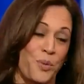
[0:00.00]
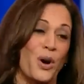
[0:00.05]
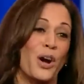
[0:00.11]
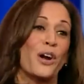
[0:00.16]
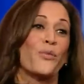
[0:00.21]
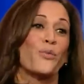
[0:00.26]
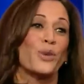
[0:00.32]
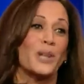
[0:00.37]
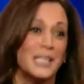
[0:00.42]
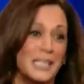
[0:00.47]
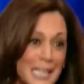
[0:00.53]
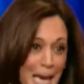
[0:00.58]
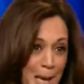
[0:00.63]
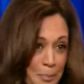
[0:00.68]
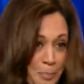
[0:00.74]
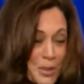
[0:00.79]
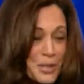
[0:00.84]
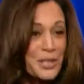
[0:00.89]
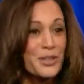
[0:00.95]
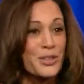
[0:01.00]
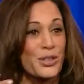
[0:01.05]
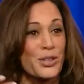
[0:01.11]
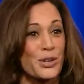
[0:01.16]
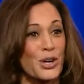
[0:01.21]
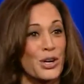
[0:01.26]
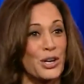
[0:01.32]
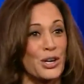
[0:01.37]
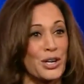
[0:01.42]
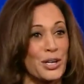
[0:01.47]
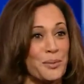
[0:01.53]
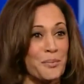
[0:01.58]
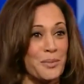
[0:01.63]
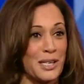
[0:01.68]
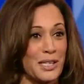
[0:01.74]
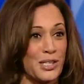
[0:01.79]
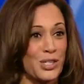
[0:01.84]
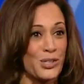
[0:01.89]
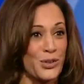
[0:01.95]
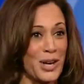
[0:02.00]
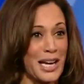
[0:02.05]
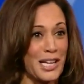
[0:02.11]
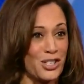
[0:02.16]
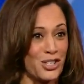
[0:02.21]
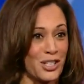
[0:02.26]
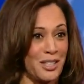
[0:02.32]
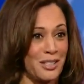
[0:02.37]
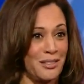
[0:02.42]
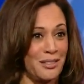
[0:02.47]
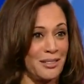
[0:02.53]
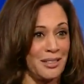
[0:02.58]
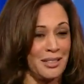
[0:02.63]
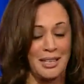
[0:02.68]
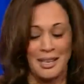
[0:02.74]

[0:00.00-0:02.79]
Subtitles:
part of what has happened under the current administration